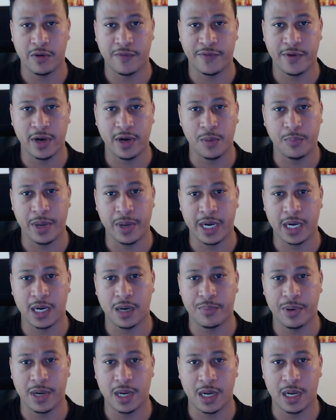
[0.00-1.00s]
If you're depending
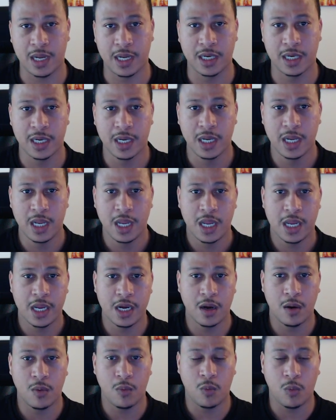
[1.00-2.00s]
upon,
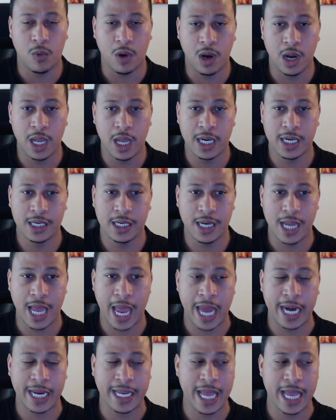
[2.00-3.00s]
one
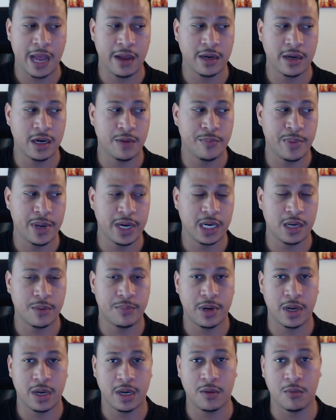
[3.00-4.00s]
ad account, you're depending
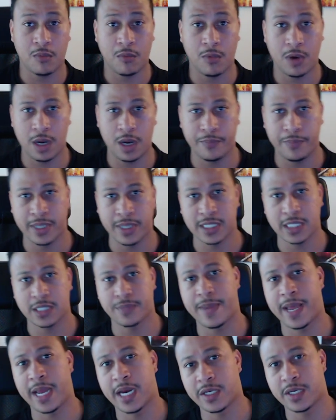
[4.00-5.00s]
upon one business
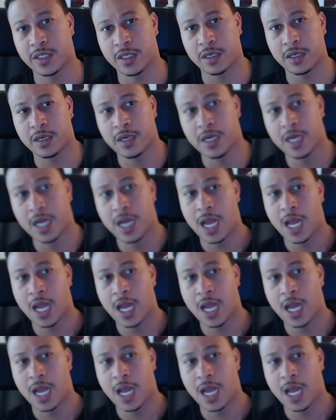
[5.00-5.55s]
manager.